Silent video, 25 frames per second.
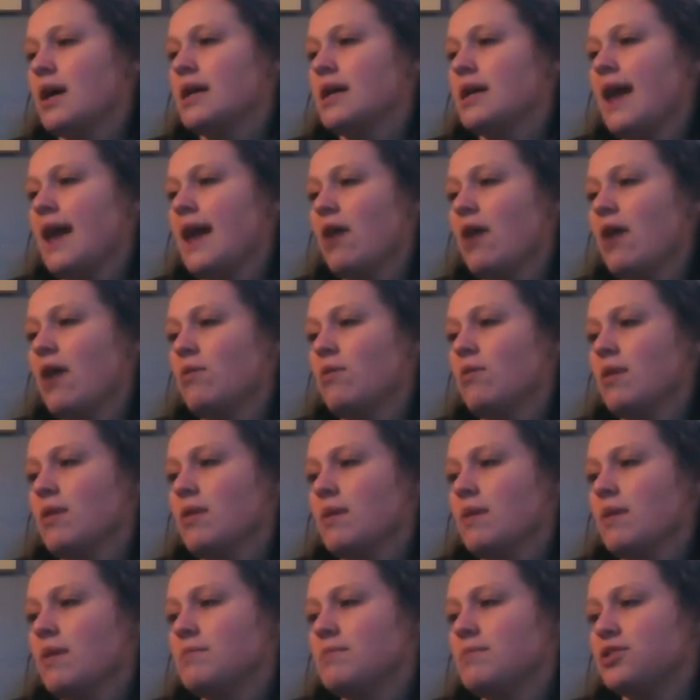Now,
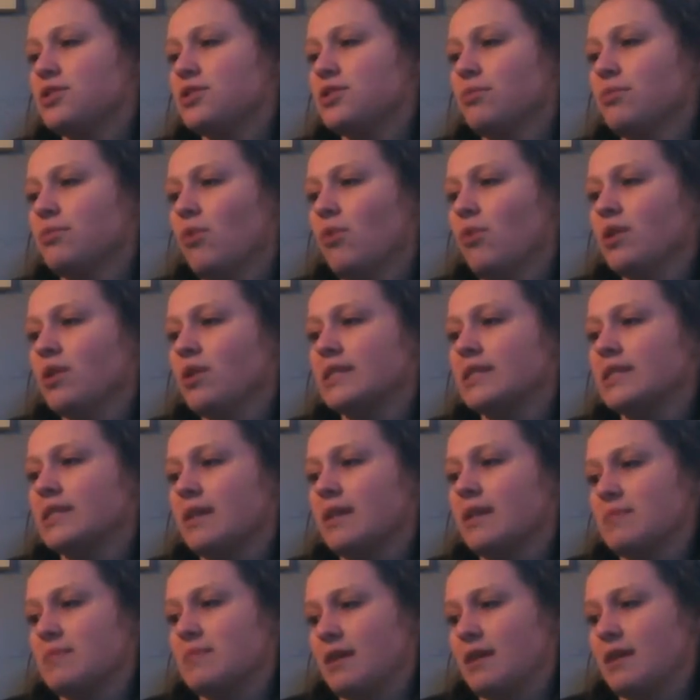Mr. Morris
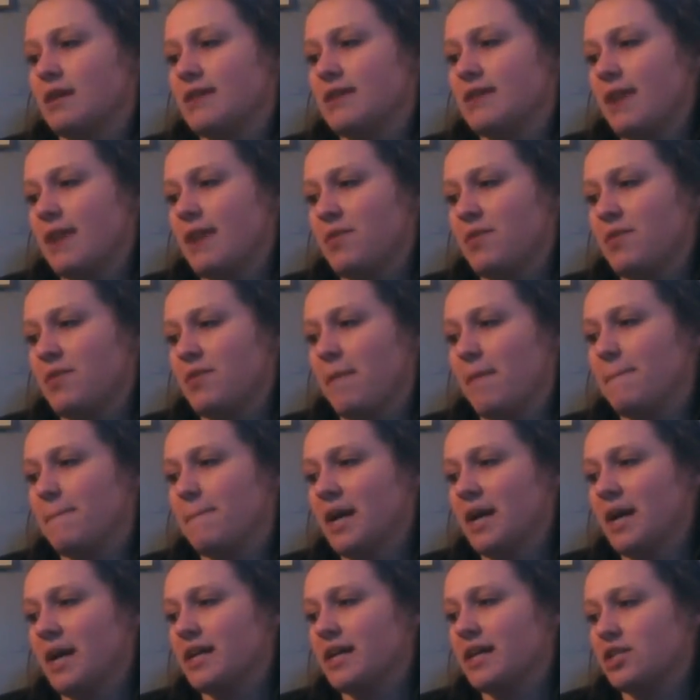comes outside with a
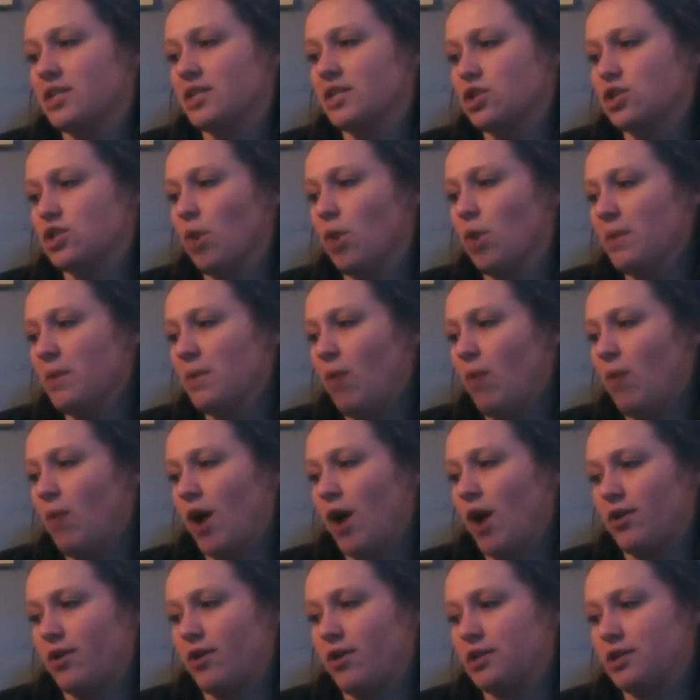bucket of soapy
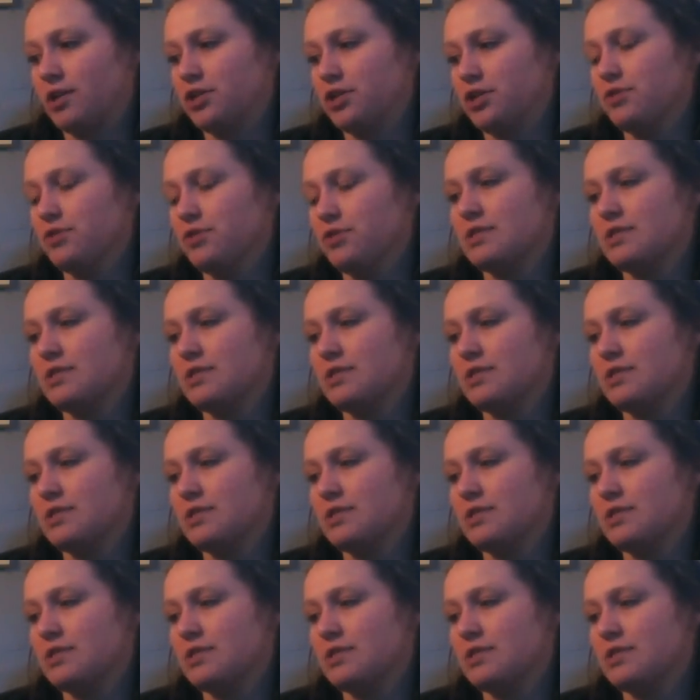water and 2